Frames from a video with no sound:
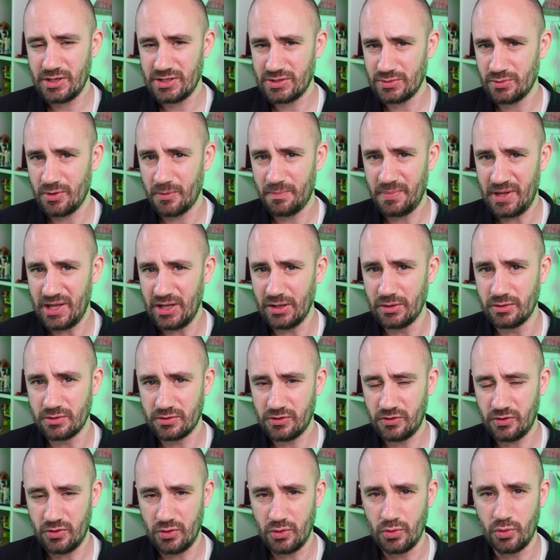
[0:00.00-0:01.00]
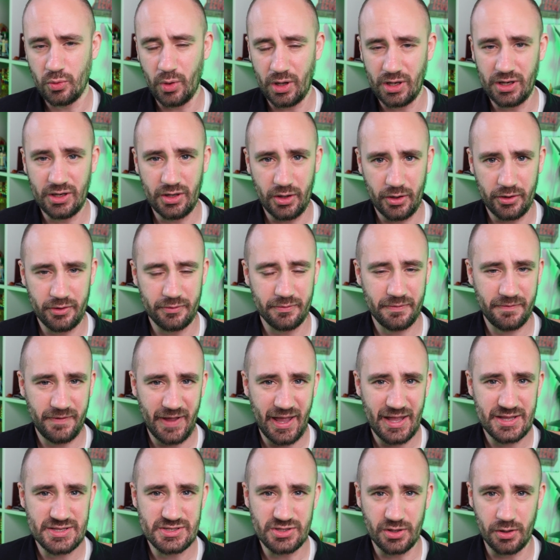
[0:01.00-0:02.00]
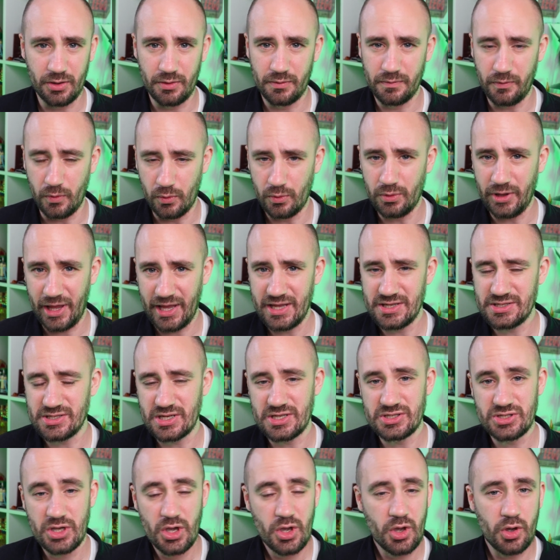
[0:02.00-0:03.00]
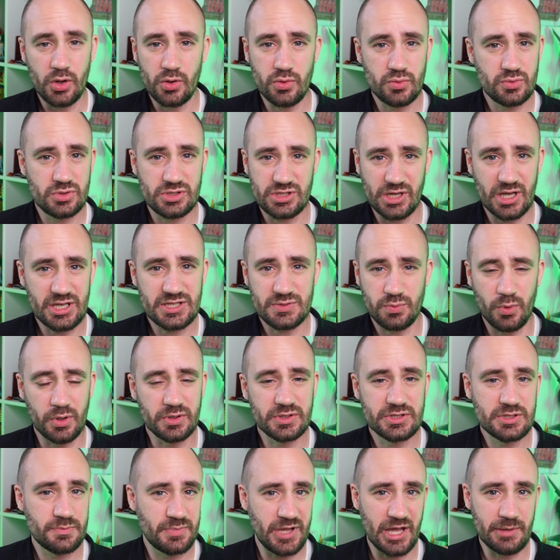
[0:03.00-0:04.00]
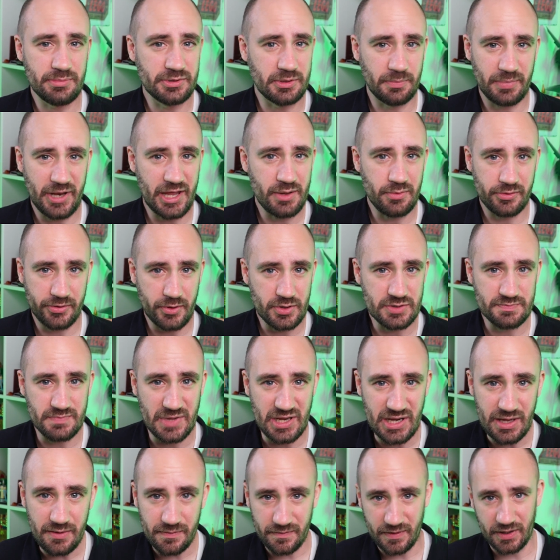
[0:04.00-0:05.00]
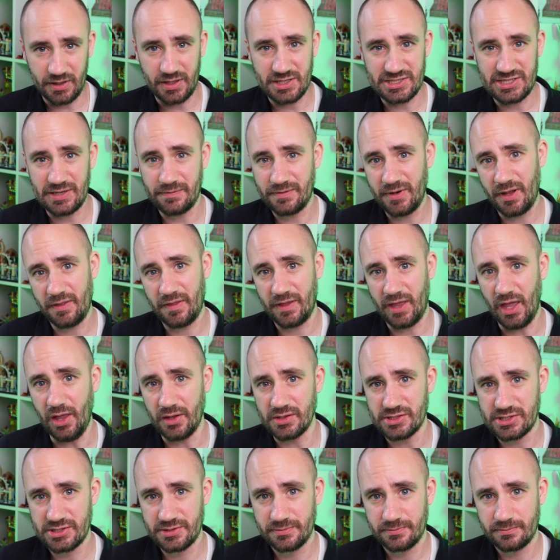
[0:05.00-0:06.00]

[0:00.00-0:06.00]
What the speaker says: to appeal to a lot of fans of all ages who just want to be able to play with those minifigures, if nothing else.